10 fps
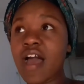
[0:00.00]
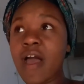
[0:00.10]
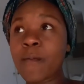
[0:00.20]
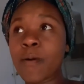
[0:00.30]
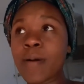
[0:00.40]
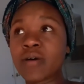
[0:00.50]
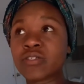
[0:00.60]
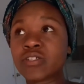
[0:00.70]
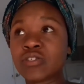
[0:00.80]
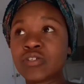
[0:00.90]
I'm about
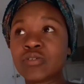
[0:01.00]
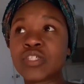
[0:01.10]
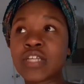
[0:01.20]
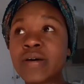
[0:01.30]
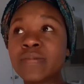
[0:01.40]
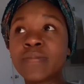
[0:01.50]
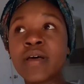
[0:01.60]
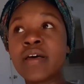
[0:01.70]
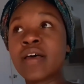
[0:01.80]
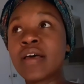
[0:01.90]
to do some
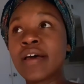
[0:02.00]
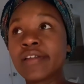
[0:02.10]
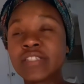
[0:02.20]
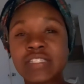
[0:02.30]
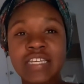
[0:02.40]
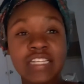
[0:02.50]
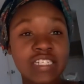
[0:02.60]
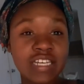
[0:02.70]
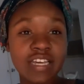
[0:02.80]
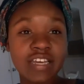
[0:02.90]

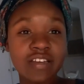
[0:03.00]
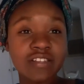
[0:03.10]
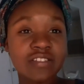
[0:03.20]
teaching.